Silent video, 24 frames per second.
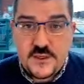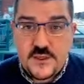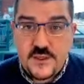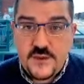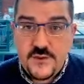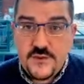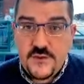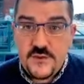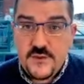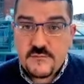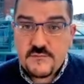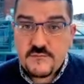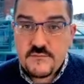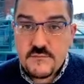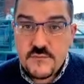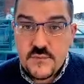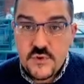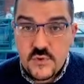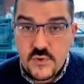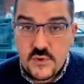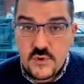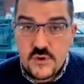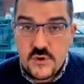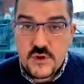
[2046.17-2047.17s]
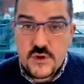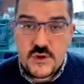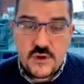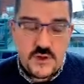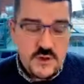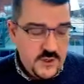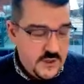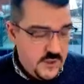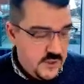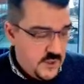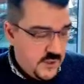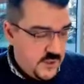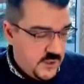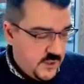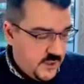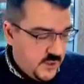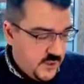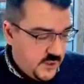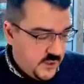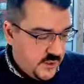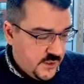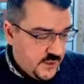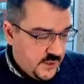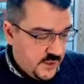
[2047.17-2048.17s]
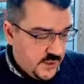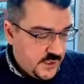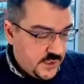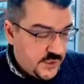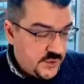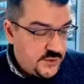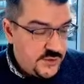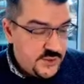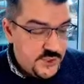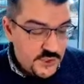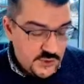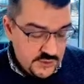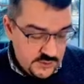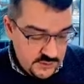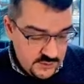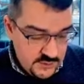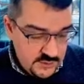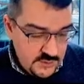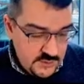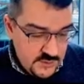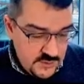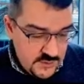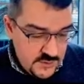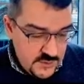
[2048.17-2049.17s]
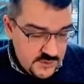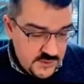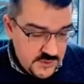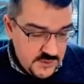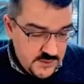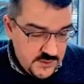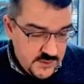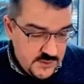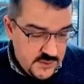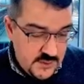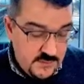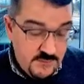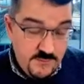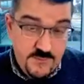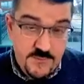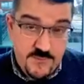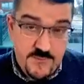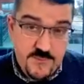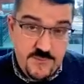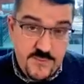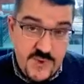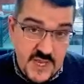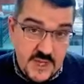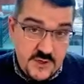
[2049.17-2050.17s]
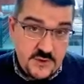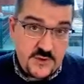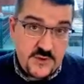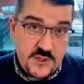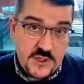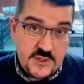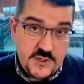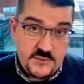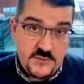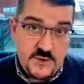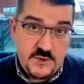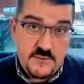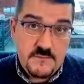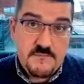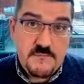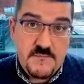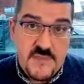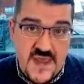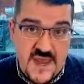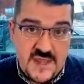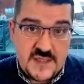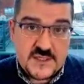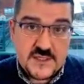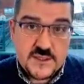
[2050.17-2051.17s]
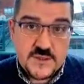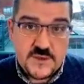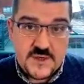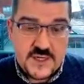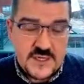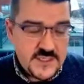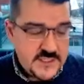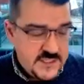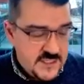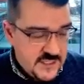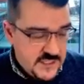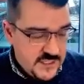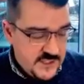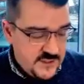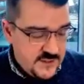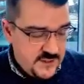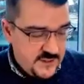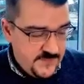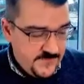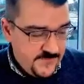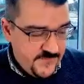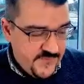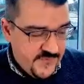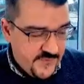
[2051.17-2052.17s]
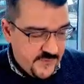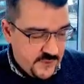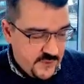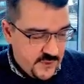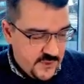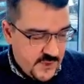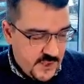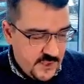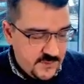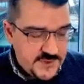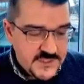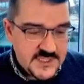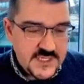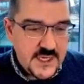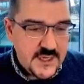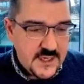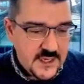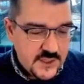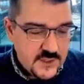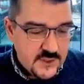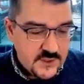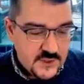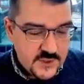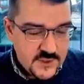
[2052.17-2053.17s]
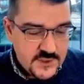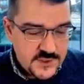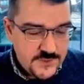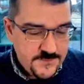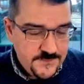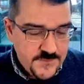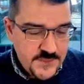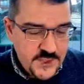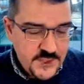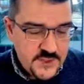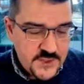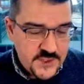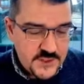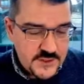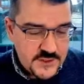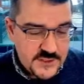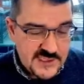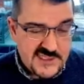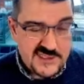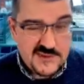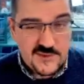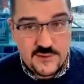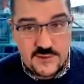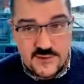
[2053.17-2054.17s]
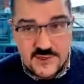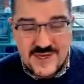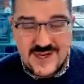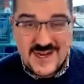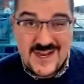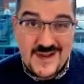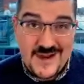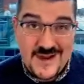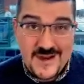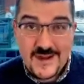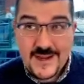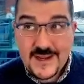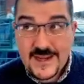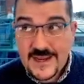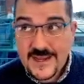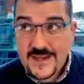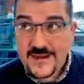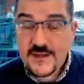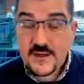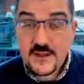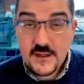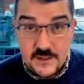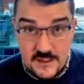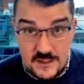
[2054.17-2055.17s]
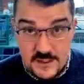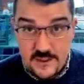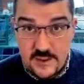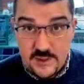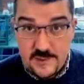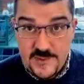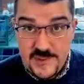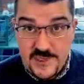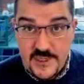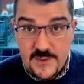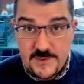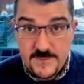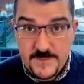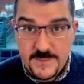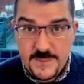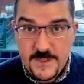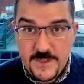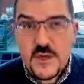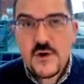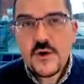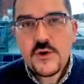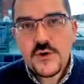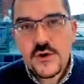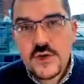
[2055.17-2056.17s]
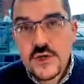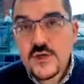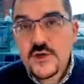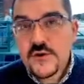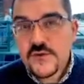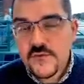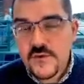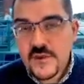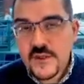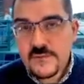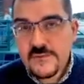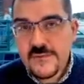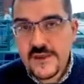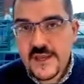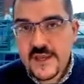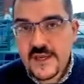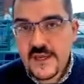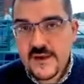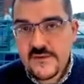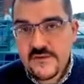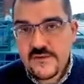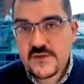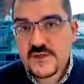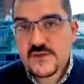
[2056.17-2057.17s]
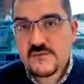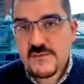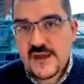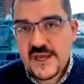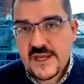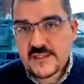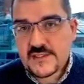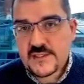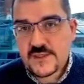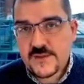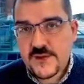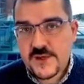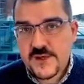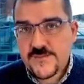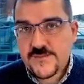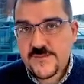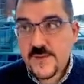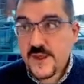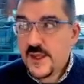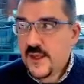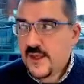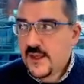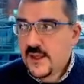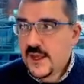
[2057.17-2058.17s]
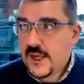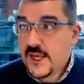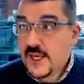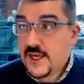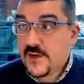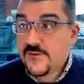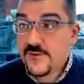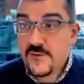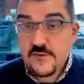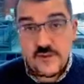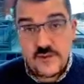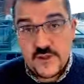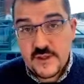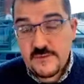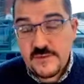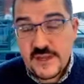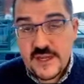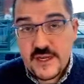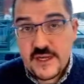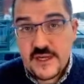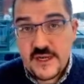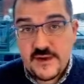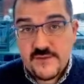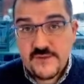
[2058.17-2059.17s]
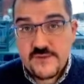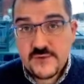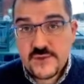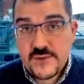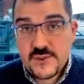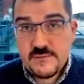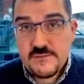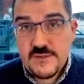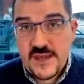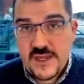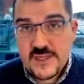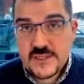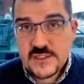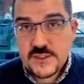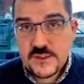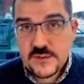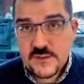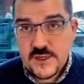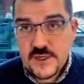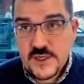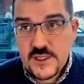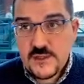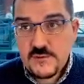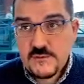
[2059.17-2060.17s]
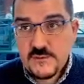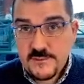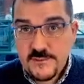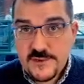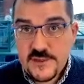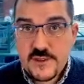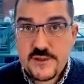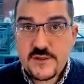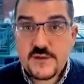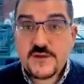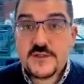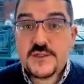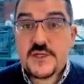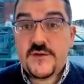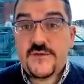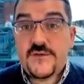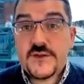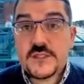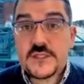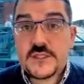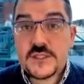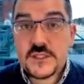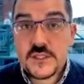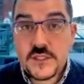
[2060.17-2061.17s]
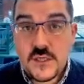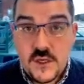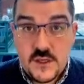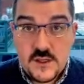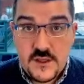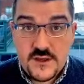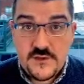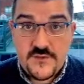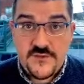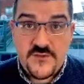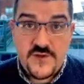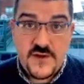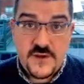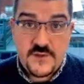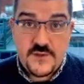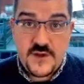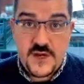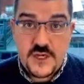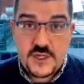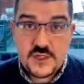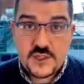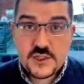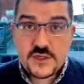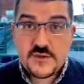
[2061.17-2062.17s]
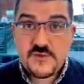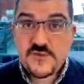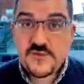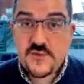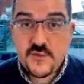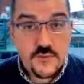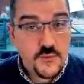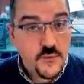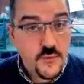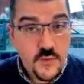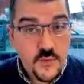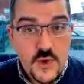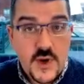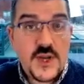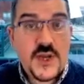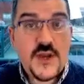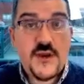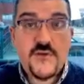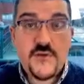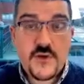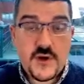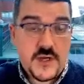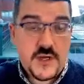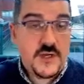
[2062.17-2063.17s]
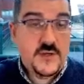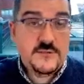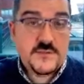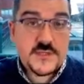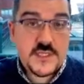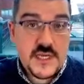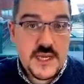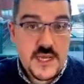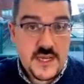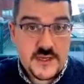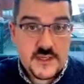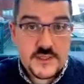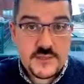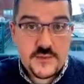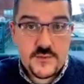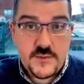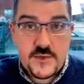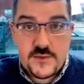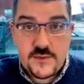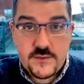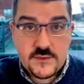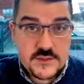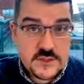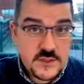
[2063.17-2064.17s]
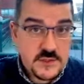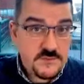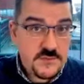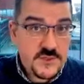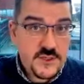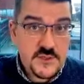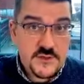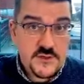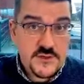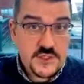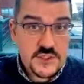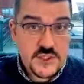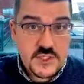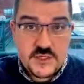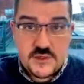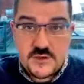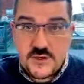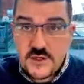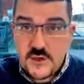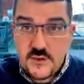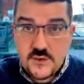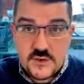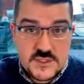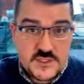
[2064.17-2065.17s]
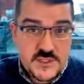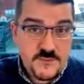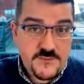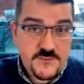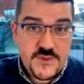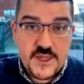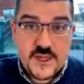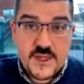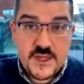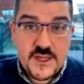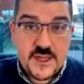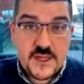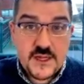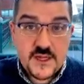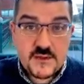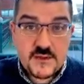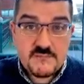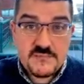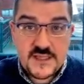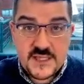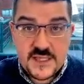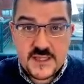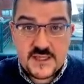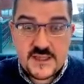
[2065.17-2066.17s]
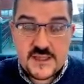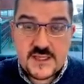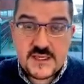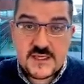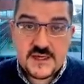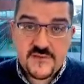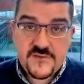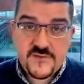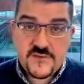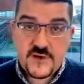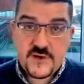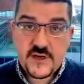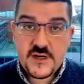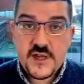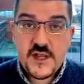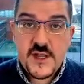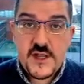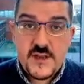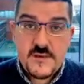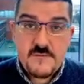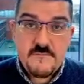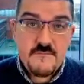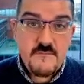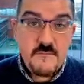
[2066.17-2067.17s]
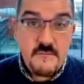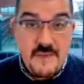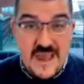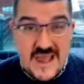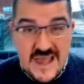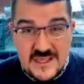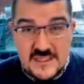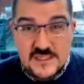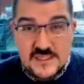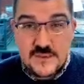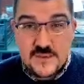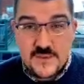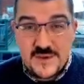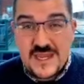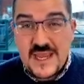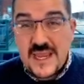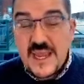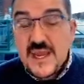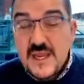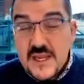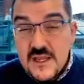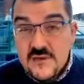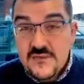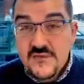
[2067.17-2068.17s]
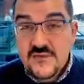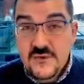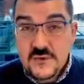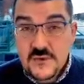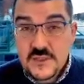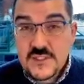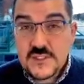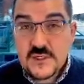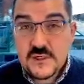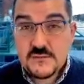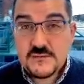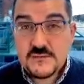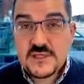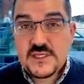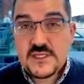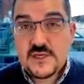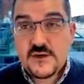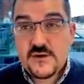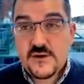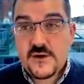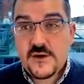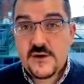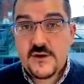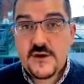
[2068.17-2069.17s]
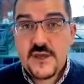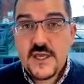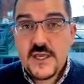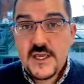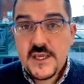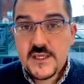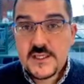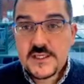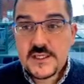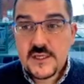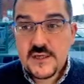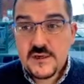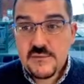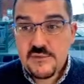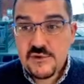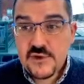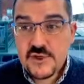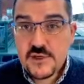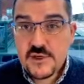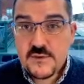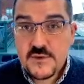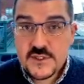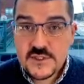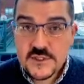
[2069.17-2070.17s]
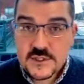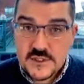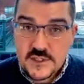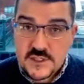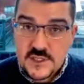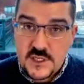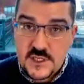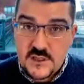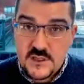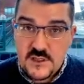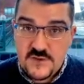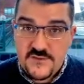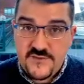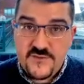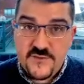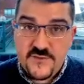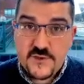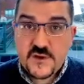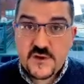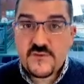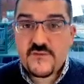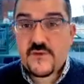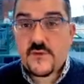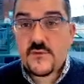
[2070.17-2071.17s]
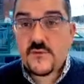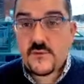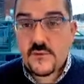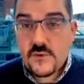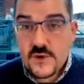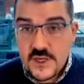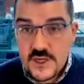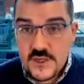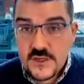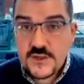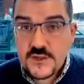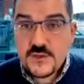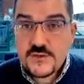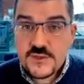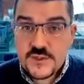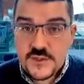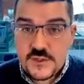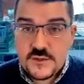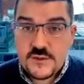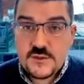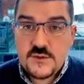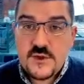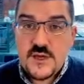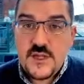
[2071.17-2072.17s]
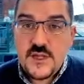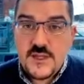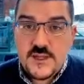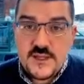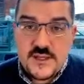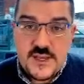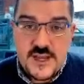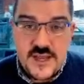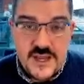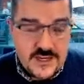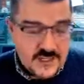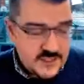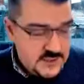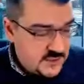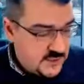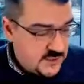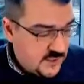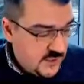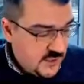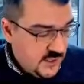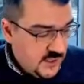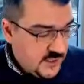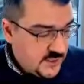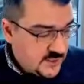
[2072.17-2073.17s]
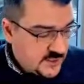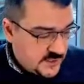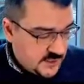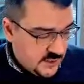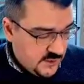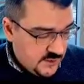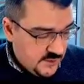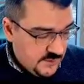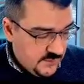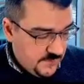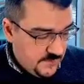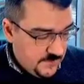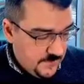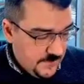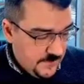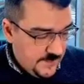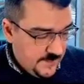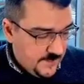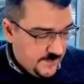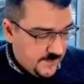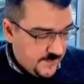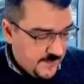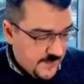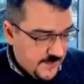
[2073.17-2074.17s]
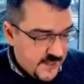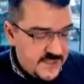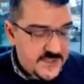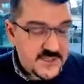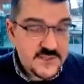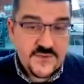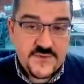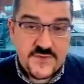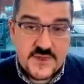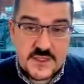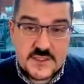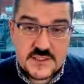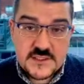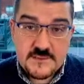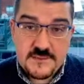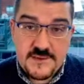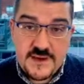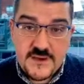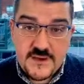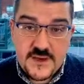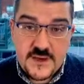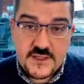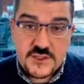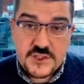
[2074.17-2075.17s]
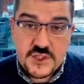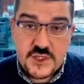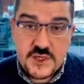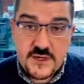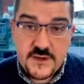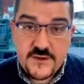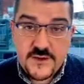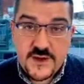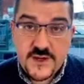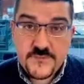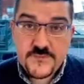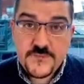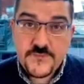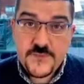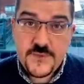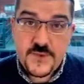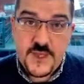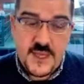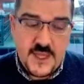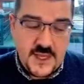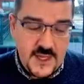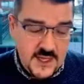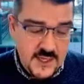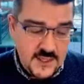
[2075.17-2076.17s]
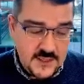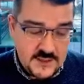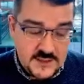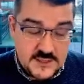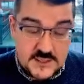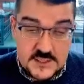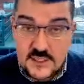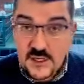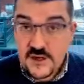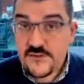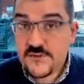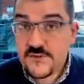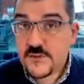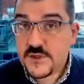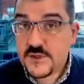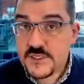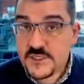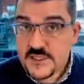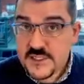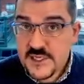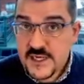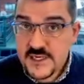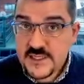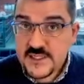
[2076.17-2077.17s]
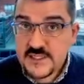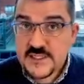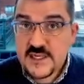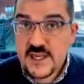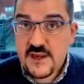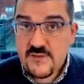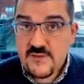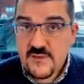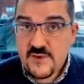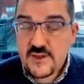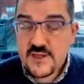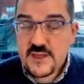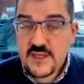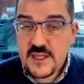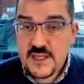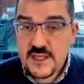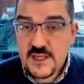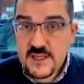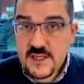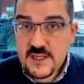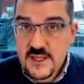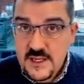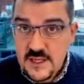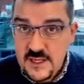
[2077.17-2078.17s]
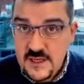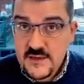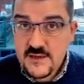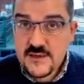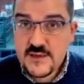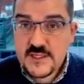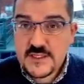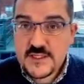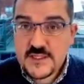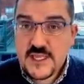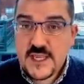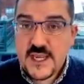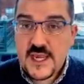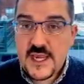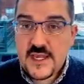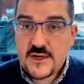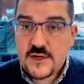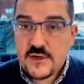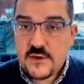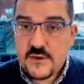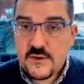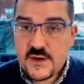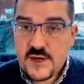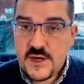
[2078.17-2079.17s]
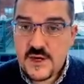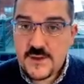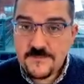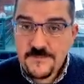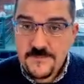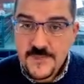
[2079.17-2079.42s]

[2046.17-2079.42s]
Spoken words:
The more you do, the better you will master it. It's not for almost any course, you can sort of kind of get it a little bit, or you can really make an effort to master it. And if you really make an effort to master it, you will build yourself a solid foundation for whatever comes next, whether it's computer engineering or something completely different. Mastering any first year material is going to put you on the solid footing for what you do next. So lots of things about engineering, and software design is definitely in this category.